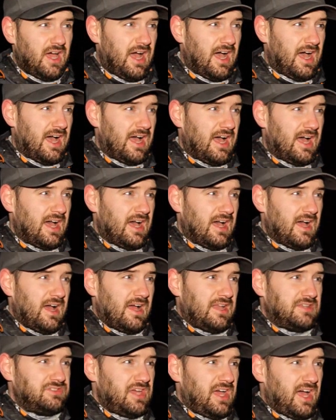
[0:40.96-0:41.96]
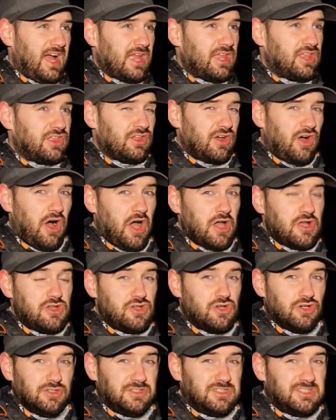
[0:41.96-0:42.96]
And I thought a
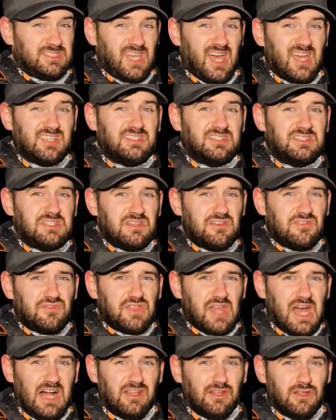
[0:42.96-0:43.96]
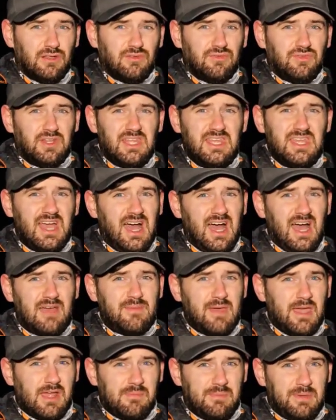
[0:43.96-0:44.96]
good test of that lovely high
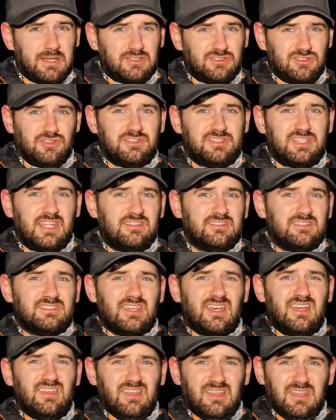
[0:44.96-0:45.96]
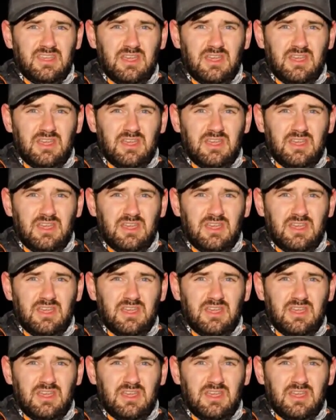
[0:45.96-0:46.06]
megapixel sensor